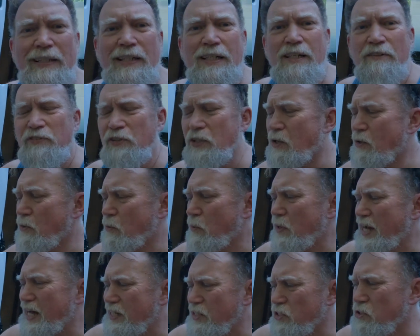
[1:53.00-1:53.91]
Now, if you're a
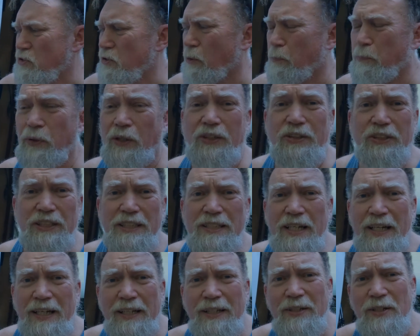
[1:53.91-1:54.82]
rational
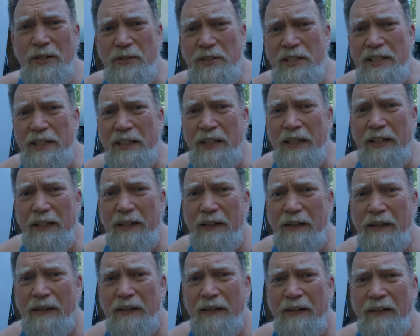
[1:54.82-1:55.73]
person, you're
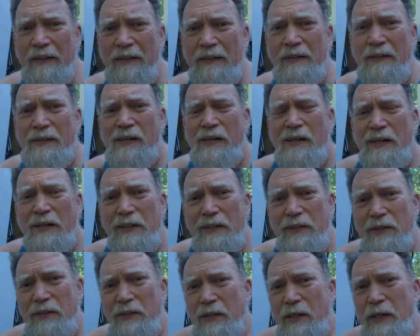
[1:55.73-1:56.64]
thinking,
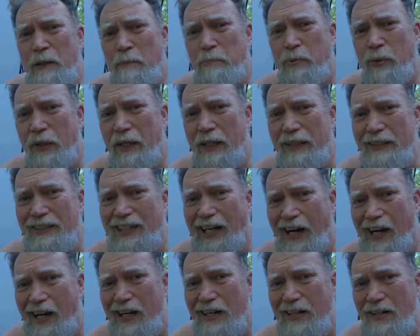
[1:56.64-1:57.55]
you're gonna put a
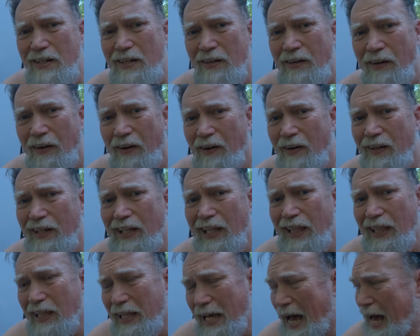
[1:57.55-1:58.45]
tire
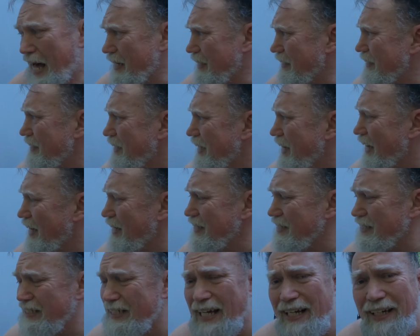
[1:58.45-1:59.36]
onto that and
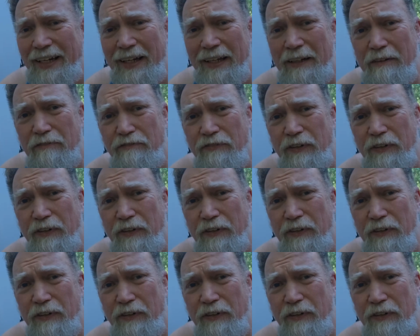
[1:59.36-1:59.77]
it's not gonna